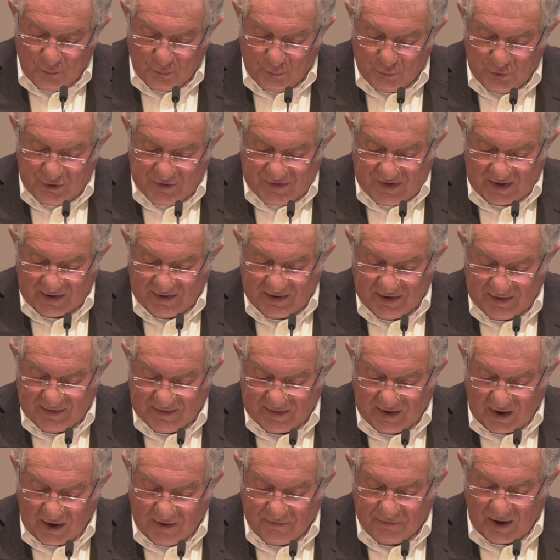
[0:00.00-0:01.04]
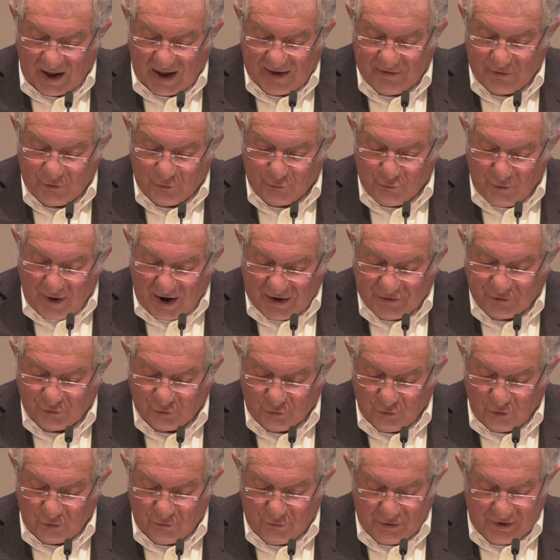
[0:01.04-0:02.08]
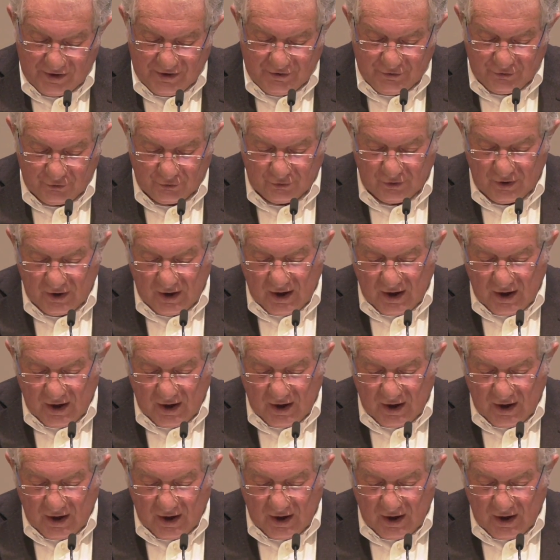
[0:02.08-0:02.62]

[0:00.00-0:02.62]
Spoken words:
to present itself as a rational religion,